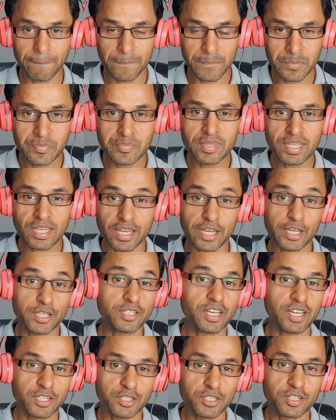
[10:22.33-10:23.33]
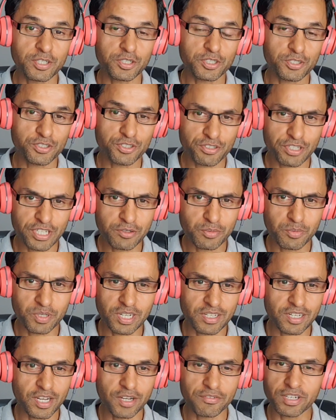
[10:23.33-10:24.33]
Mhm. And Dr. Sri
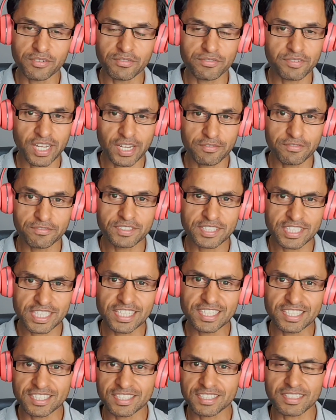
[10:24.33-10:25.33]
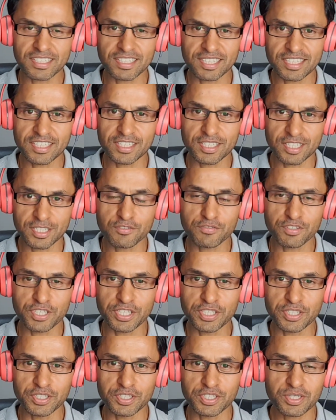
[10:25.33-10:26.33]
Kumar Rao, I've seen his
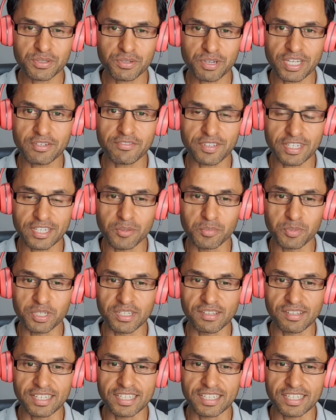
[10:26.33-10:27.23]
video is quite phenomenal,